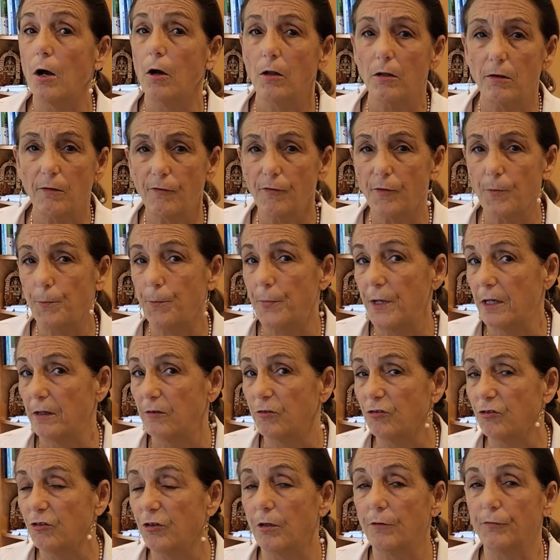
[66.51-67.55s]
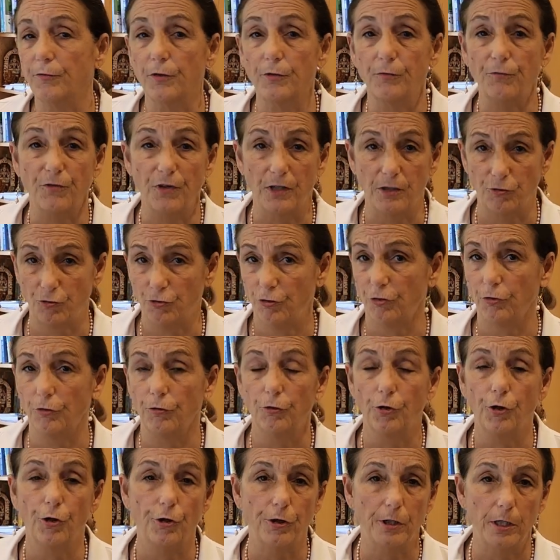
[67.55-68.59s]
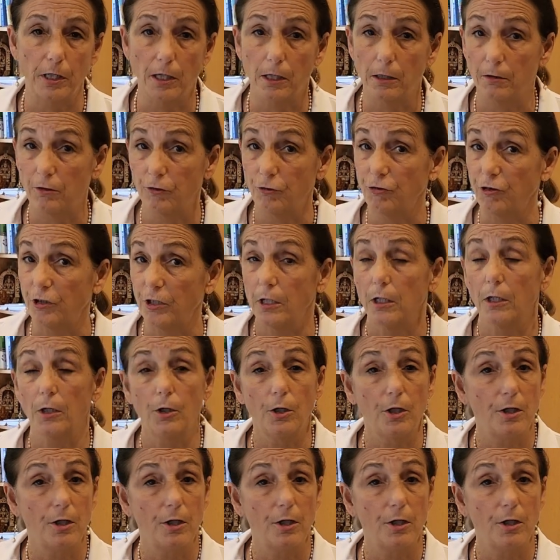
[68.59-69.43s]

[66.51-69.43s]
all of the best of conventional cardiology.